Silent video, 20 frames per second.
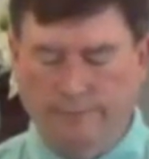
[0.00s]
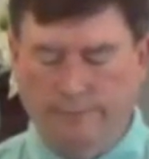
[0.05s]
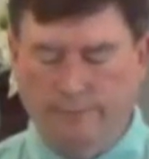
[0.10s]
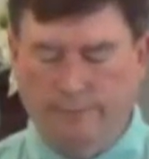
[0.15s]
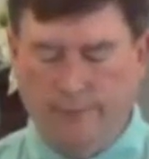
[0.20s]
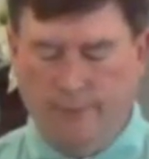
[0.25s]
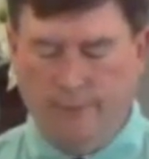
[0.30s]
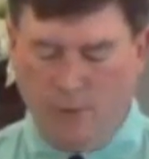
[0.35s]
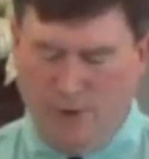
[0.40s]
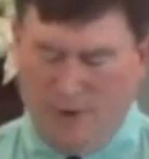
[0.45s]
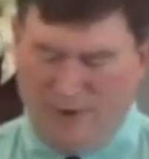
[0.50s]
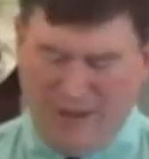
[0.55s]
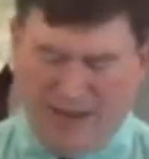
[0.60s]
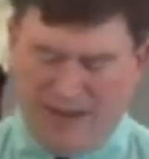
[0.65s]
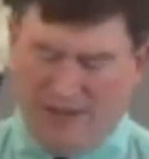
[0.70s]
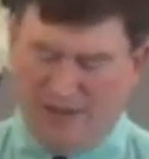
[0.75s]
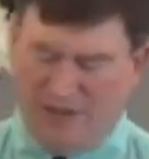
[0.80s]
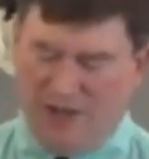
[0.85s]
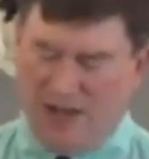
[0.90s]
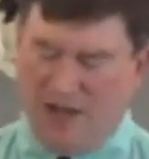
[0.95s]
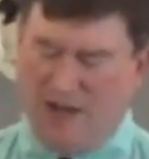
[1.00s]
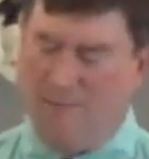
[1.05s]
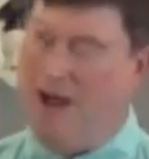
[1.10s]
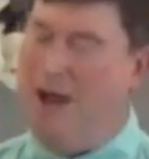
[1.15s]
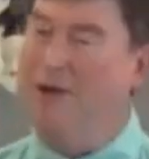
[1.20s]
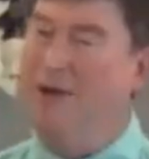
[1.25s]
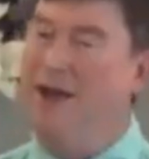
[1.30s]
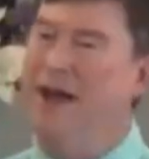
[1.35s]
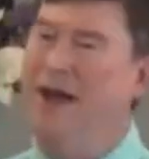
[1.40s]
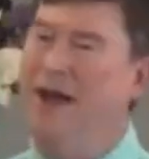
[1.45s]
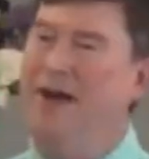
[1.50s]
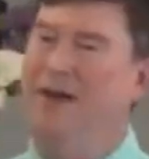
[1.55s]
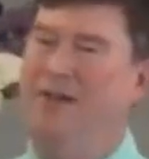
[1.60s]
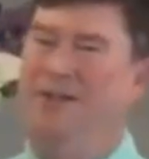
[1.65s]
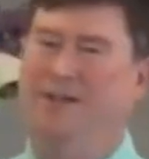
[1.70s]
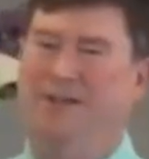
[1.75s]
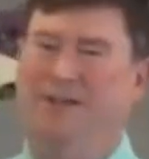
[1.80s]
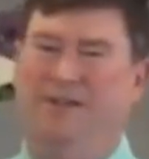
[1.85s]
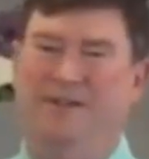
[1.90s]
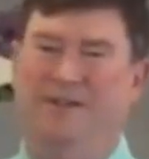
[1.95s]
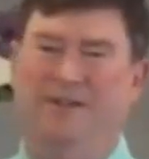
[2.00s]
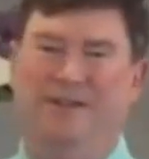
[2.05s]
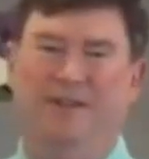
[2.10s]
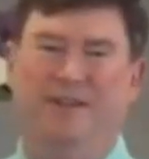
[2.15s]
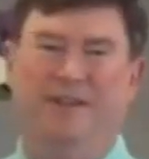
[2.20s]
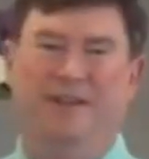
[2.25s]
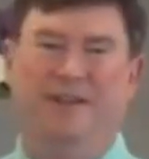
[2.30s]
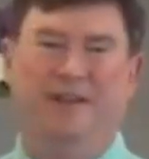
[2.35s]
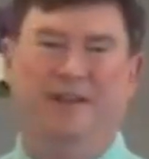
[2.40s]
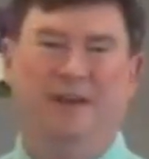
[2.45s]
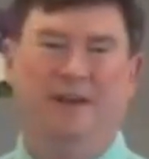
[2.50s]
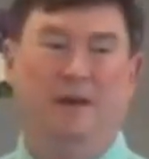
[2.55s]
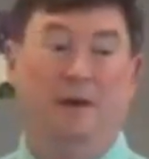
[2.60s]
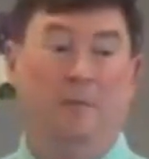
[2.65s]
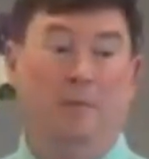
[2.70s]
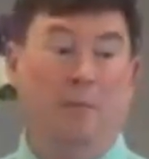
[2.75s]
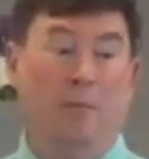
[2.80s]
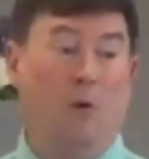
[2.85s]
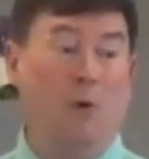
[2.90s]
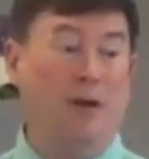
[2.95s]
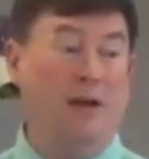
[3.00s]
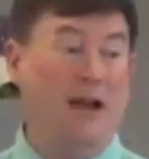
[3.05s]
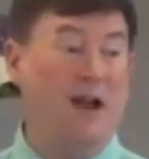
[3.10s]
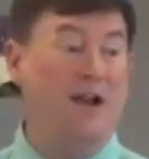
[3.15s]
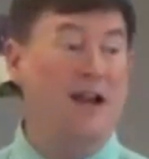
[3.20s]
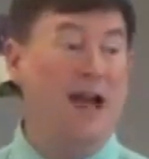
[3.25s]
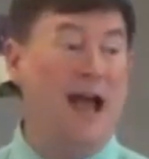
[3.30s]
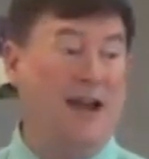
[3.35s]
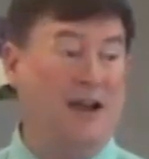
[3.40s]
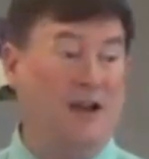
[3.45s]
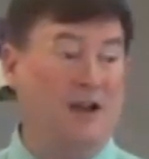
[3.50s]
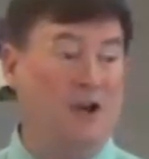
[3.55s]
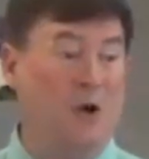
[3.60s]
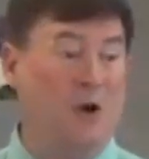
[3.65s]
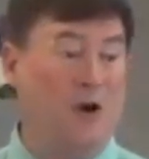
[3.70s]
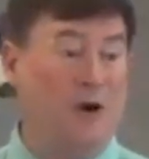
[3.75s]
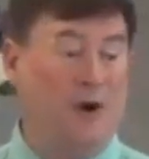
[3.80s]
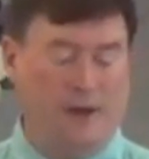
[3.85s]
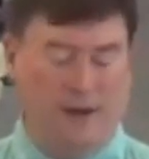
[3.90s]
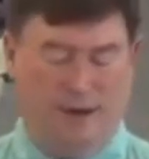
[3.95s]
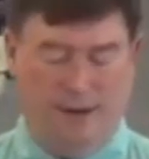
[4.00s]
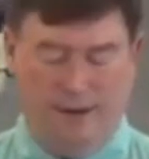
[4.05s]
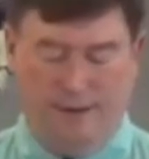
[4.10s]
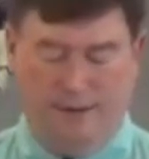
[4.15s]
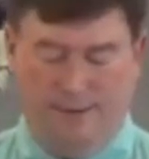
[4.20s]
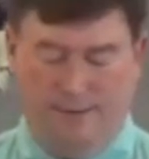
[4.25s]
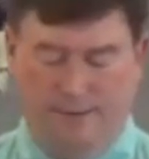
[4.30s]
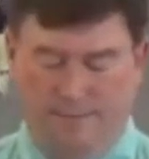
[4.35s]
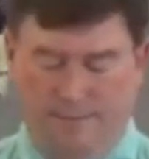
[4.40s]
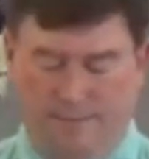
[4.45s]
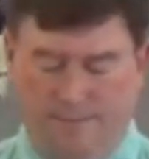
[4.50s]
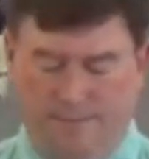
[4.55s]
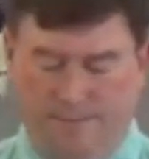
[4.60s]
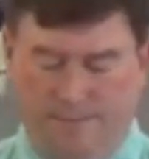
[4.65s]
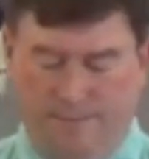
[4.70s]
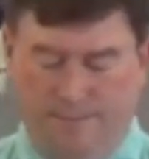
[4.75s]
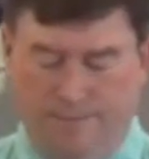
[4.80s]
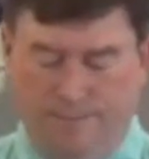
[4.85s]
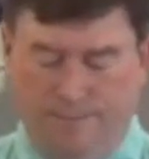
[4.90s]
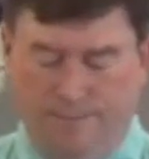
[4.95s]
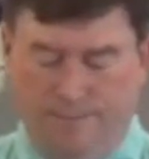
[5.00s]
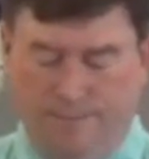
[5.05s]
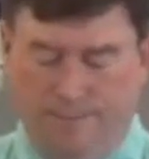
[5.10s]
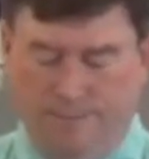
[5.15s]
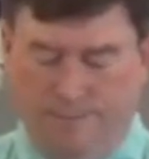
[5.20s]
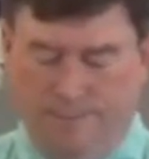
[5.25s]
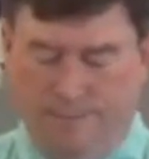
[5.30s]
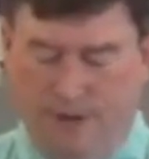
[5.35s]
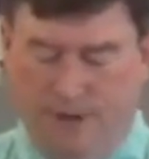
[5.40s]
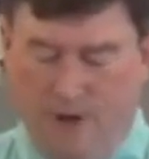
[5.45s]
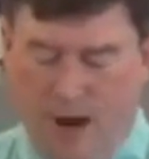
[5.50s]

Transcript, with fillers: We don't like to think about hell, but we dare not ignore it. You know, I